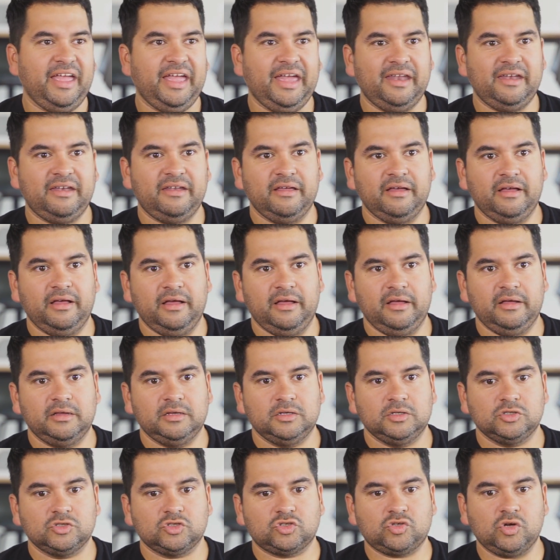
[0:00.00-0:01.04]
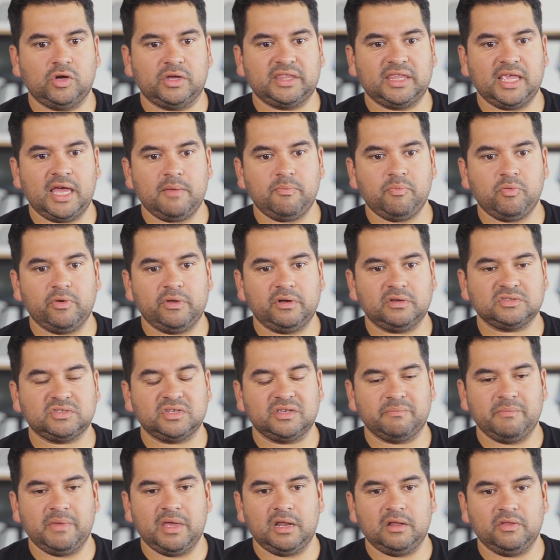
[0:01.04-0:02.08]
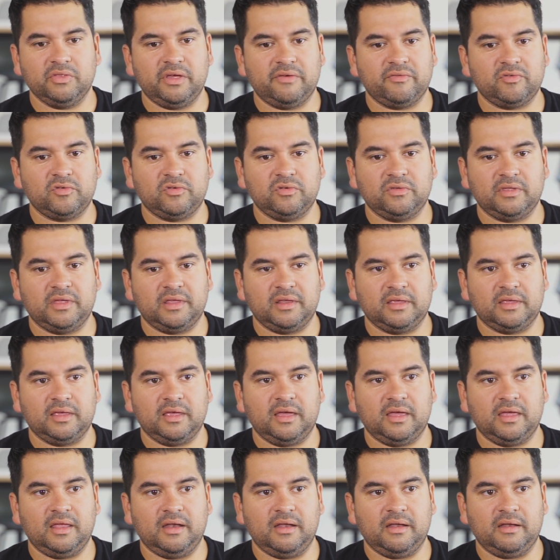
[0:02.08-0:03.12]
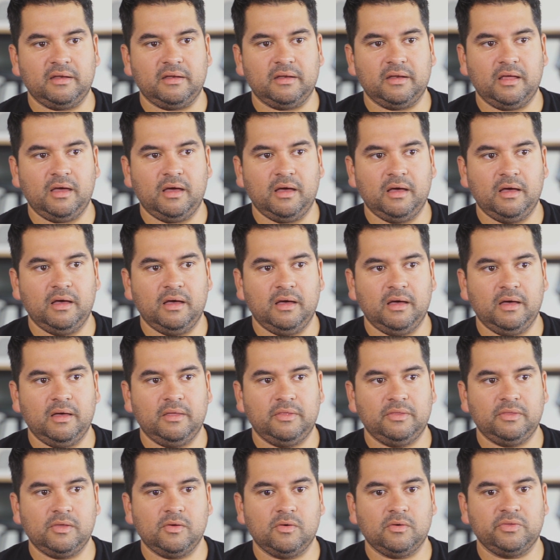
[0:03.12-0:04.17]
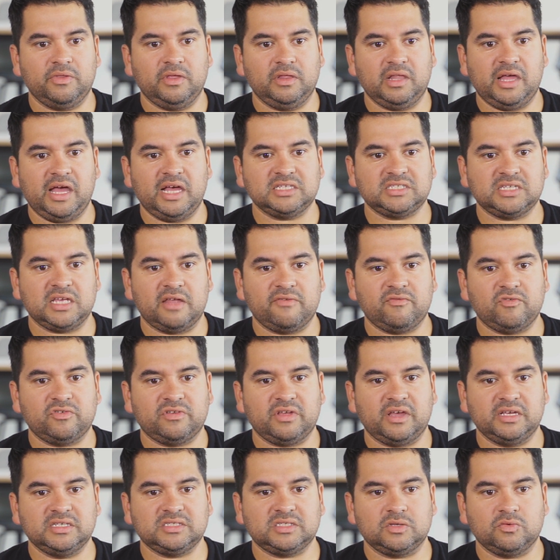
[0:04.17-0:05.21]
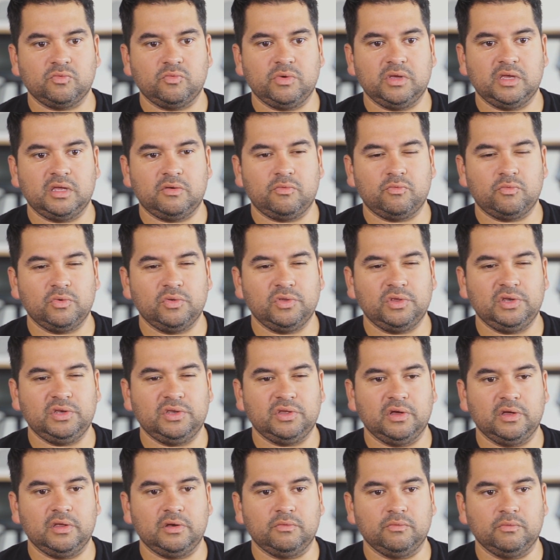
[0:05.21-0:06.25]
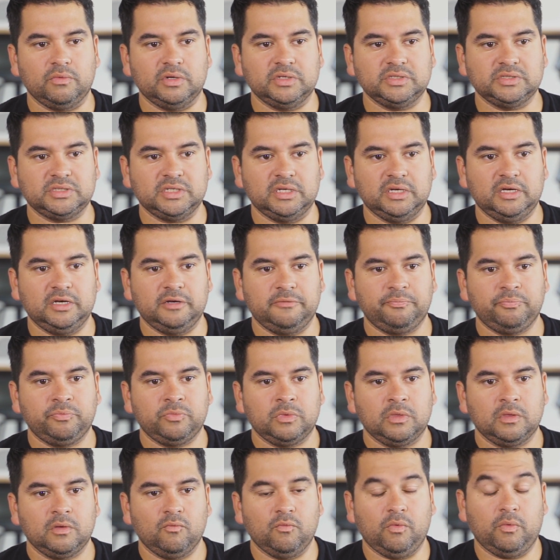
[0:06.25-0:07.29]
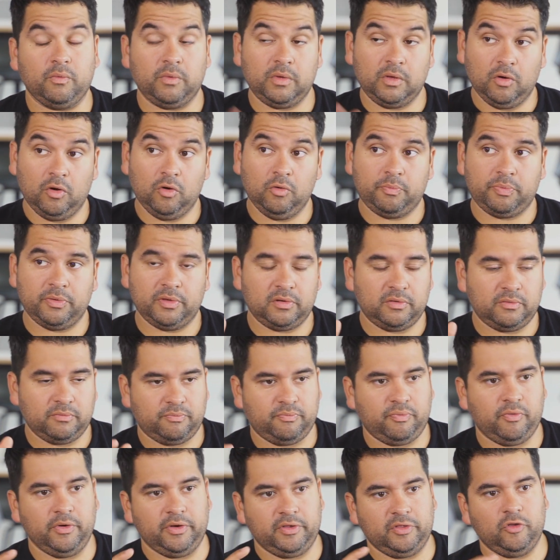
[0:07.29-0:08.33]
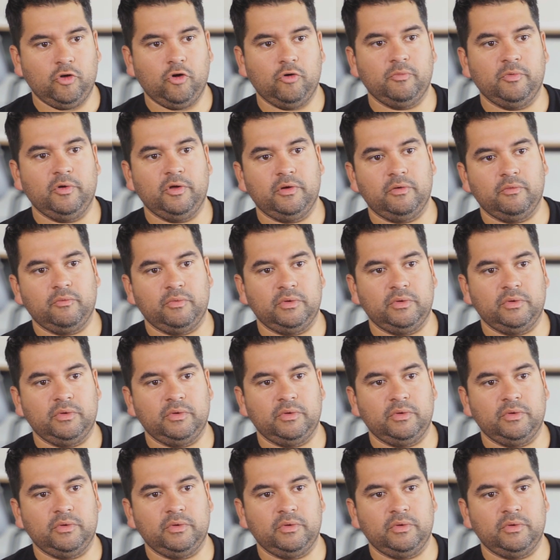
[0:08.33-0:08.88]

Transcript: And so at that point I was like, man, I'll never do that again. And the last advertising we had really done was when we opened Point Loma,